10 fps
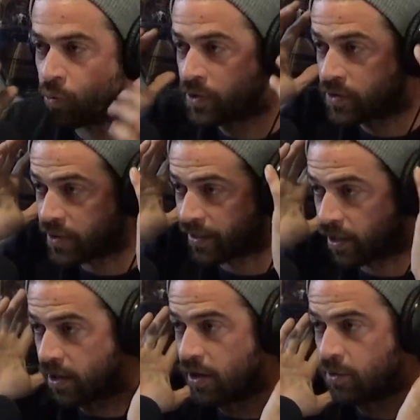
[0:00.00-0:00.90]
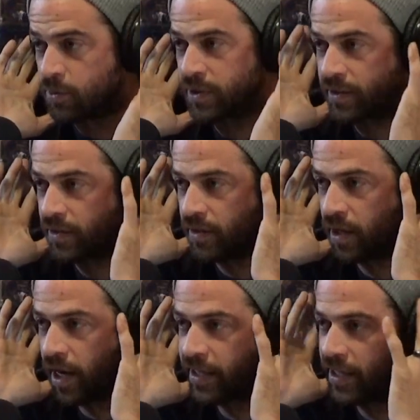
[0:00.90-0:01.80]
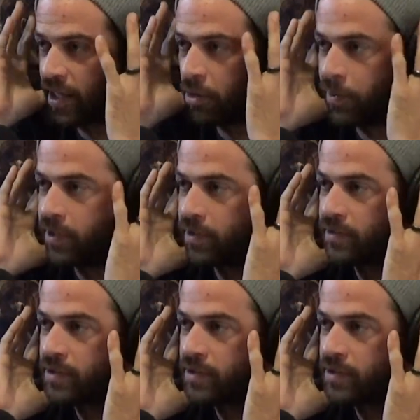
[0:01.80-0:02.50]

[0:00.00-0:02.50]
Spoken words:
those ones like almost like the hockey helmet.